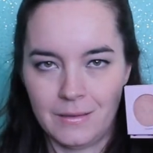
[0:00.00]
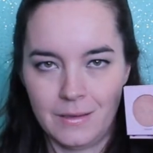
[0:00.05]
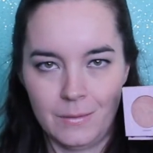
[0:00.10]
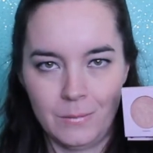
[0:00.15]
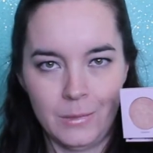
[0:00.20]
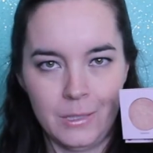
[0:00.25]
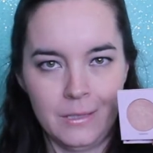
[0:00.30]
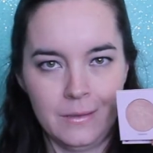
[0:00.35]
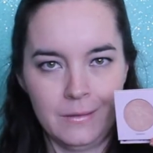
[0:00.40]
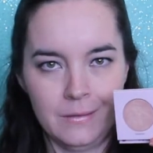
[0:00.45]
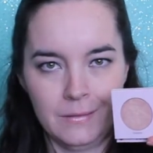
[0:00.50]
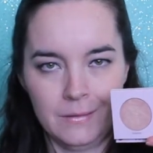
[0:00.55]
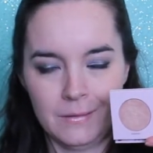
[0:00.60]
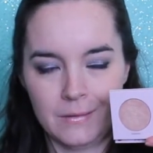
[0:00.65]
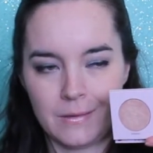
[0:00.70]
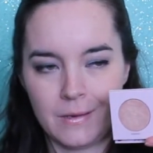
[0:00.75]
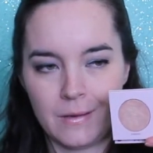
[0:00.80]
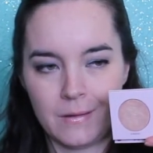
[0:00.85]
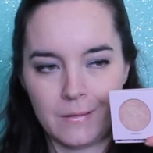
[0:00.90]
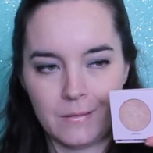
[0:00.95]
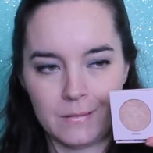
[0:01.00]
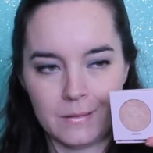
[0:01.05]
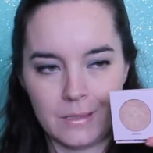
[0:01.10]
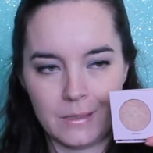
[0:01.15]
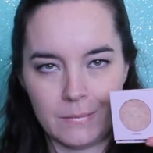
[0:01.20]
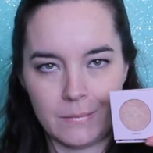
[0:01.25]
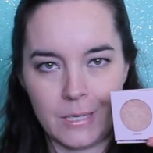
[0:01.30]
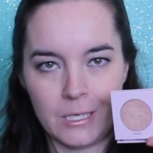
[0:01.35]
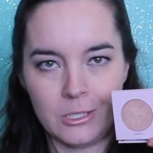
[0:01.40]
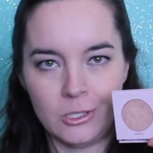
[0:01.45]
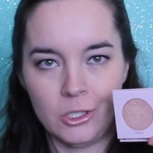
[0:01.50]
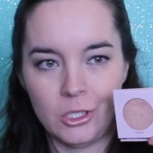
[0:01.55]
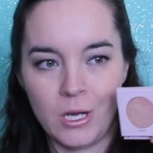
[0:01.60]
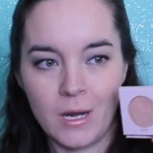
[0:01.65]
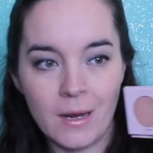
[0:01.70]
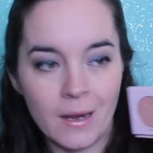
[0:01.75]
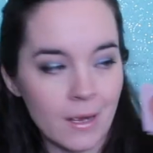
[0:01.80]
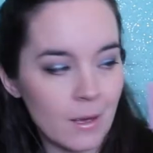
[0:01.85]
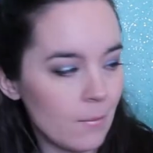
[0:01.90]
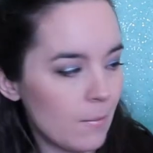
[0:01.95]
I mean, this color is like my
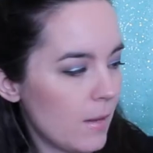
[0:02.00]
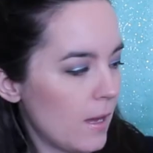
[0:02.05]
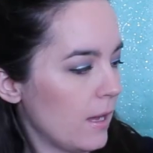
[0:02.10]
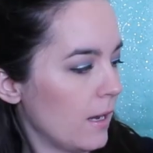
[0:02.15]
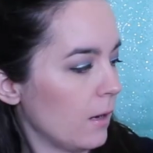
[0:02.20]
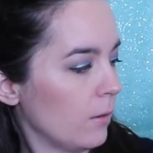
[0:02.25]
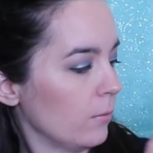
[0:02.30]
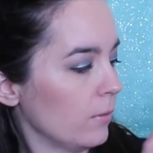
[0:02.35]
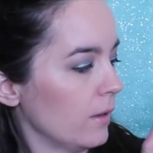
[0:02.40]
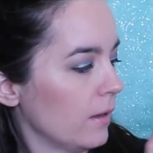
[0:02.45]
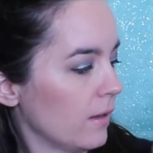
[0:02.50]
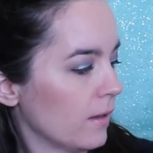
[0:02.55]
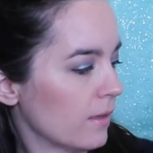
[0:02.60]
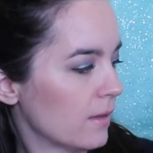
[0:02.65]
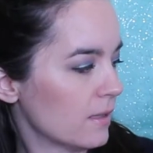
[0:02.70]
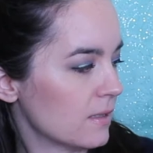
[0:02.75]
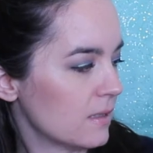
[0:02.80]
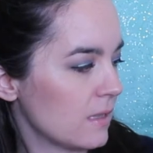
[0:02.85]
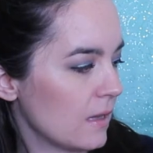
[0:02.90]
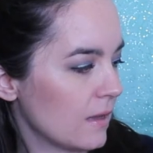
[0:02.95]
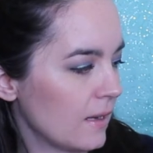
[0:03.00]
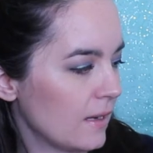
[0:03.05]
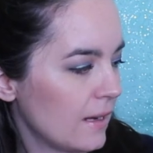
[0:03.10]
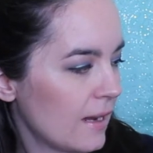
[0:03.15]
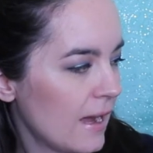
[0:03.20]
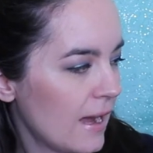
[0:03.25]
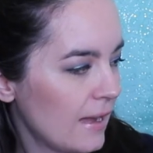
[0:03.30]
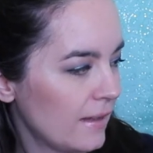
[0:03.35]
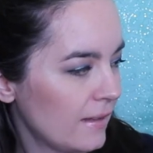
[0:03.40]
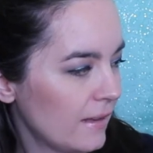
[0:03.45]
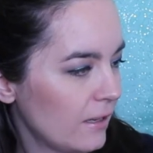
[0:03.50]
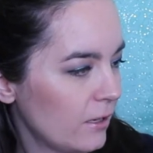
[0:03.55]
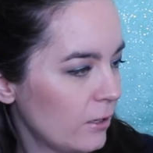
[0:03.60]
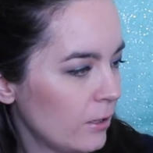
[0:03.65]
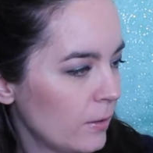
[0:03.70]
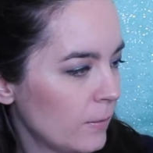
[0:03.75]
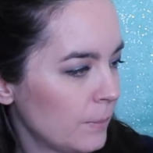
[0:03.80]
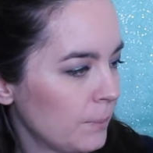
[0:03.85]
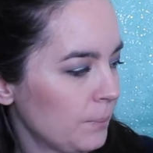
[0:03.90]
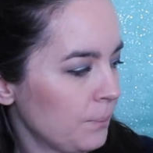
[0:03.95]
jam, and I really like the Sunlight
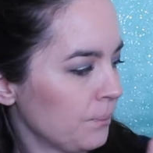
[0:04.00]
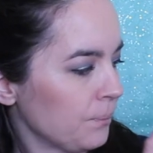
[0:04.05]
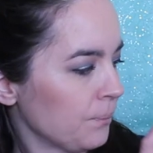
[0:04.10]
Highlighter.